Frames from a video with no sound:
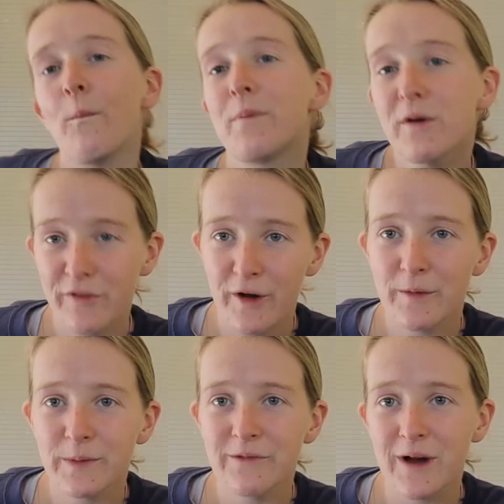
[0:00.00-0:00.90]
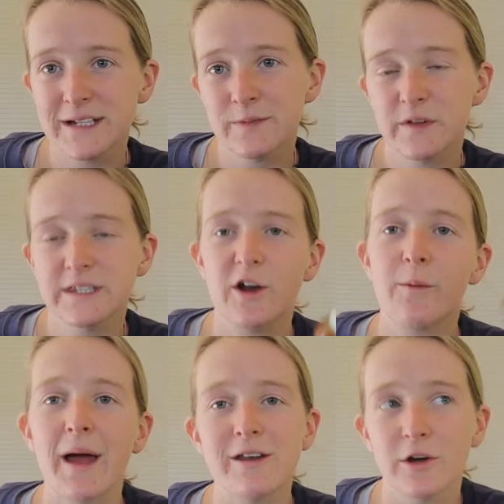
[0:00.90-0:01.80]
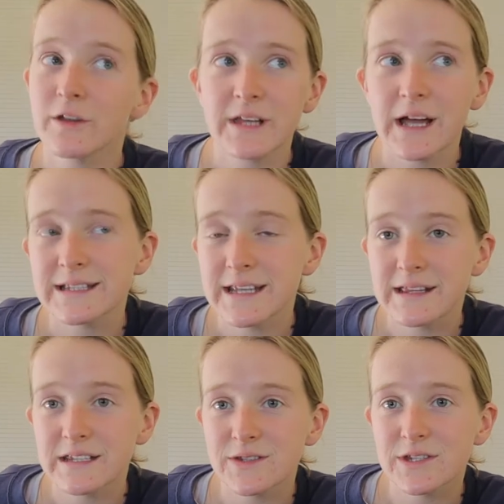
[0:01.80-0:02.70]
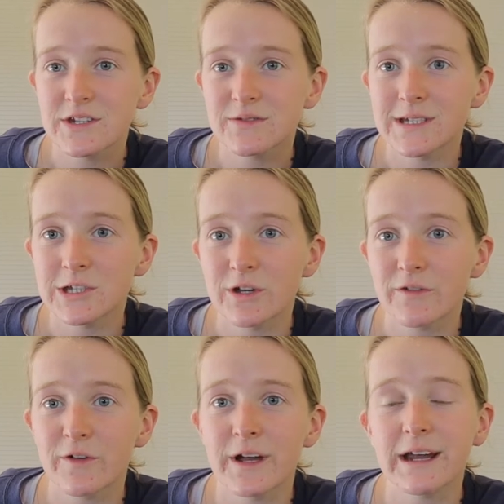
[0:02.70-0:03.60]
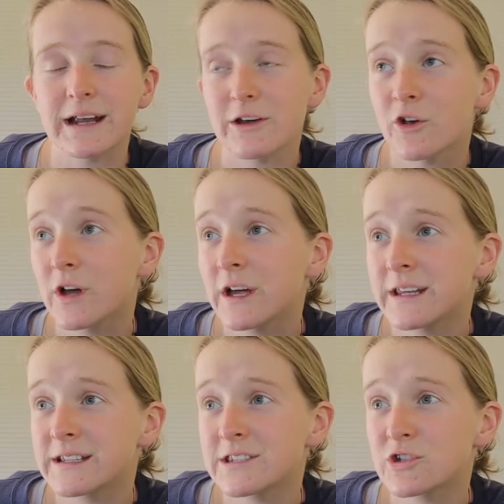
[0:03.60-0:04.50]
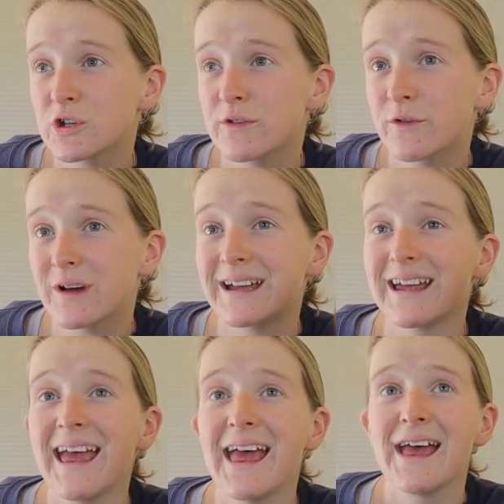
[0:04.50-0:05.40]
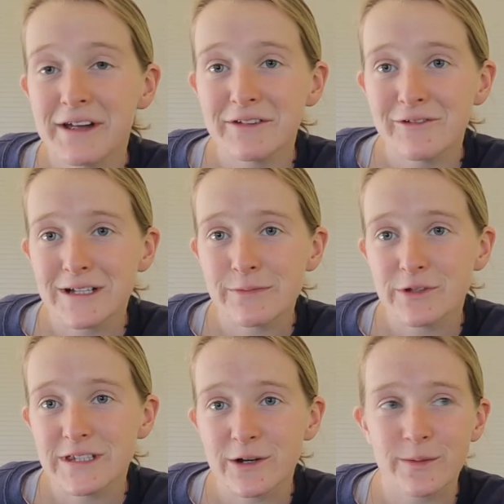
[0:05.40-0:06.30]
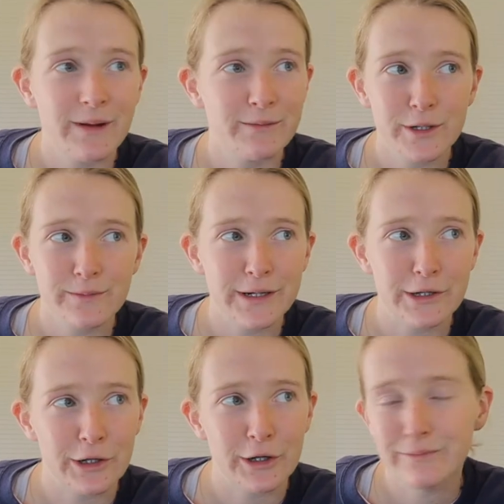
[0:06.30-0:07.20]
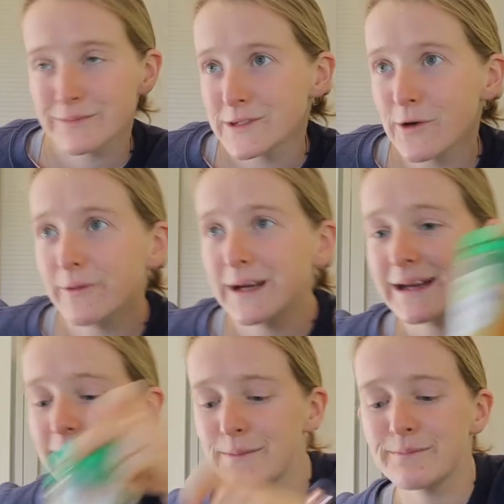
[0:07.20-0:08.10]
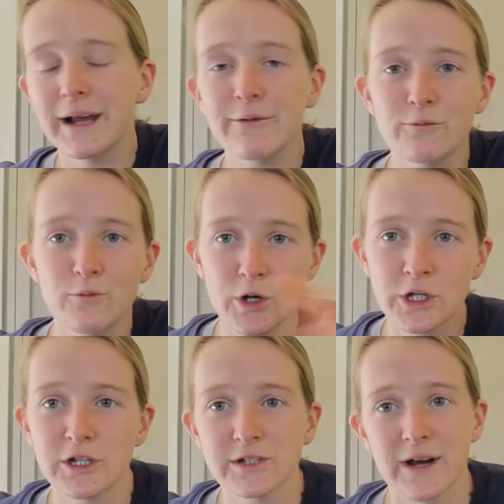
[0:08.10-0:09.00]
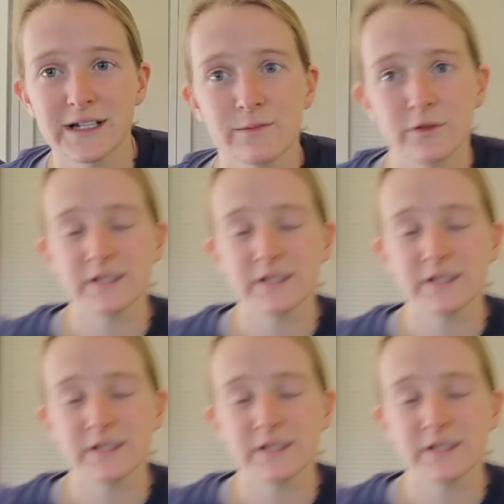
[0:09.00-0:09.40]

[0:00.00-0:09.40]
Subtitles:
Preferably rice malt syrup. I know that I said this is going to be sugar-free and I know honey isn't sugar-free. I don't have any rice malt syrup. I'm not in my own home. Sorry, but I would use rice malt